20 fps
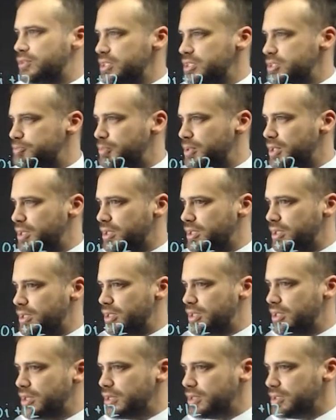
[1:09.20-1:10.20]
this bit
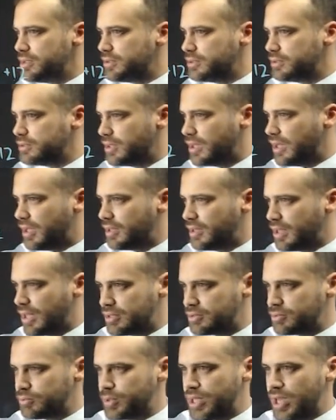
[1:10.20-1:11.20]
here, and
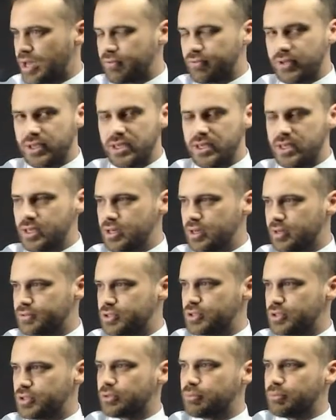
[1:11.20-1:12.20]
that we have here. I've
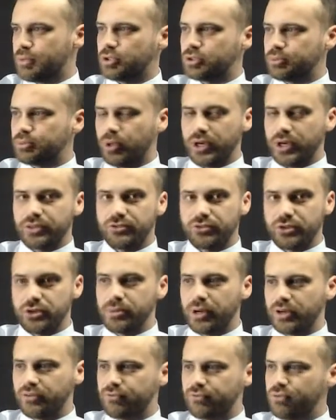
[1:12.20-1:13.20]
still got to multiply 3
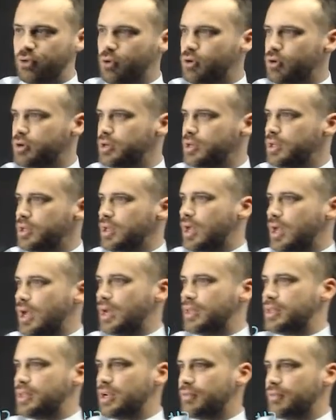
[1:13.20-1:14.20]
by 4.
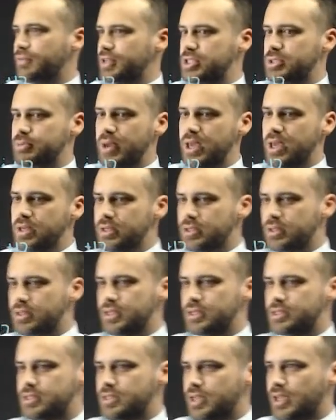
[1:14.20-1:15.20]
And then I've expanded
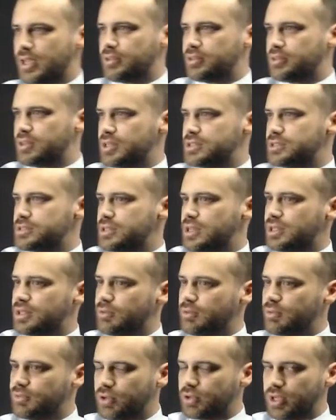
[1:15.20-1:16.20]
this to get this, and
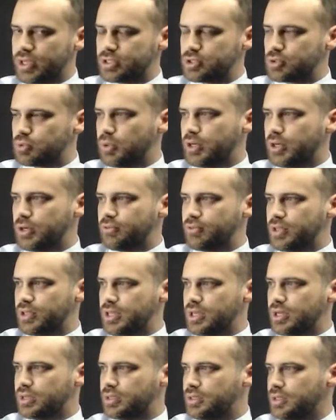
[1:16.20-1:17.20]
then we've got our 12
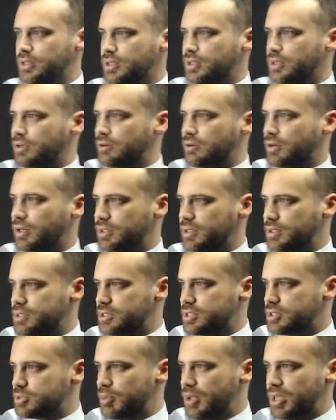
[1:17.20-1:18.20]
here. All right, let's
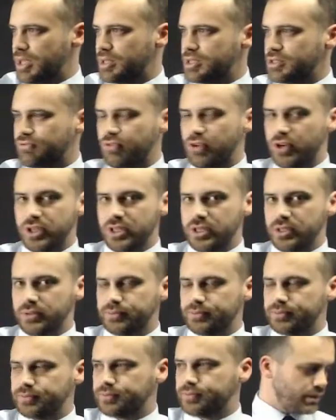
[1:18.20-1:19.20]
expand this further.
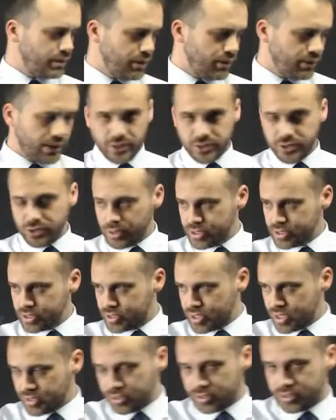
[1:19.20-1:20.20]
Now, again, I do
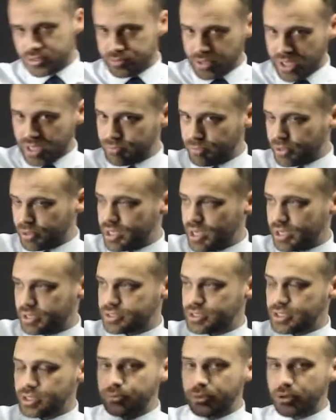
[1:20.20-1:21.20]
understand this is getting pretty
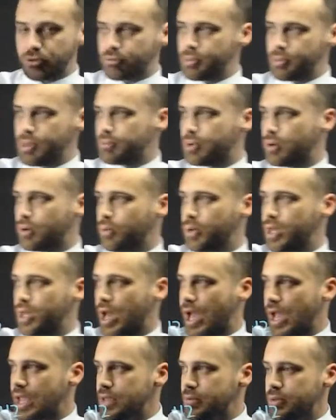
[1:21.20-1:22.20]
hectic, but remember, we're
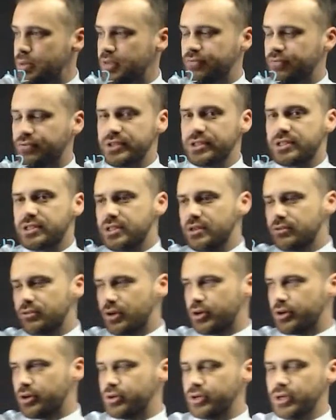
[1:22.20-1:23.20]
aiming for
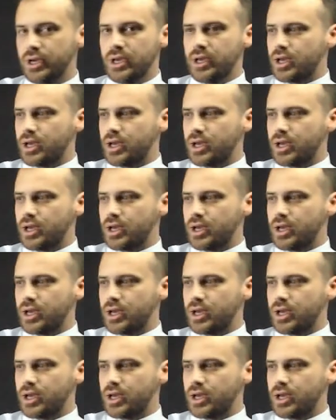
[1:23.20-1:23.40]
0.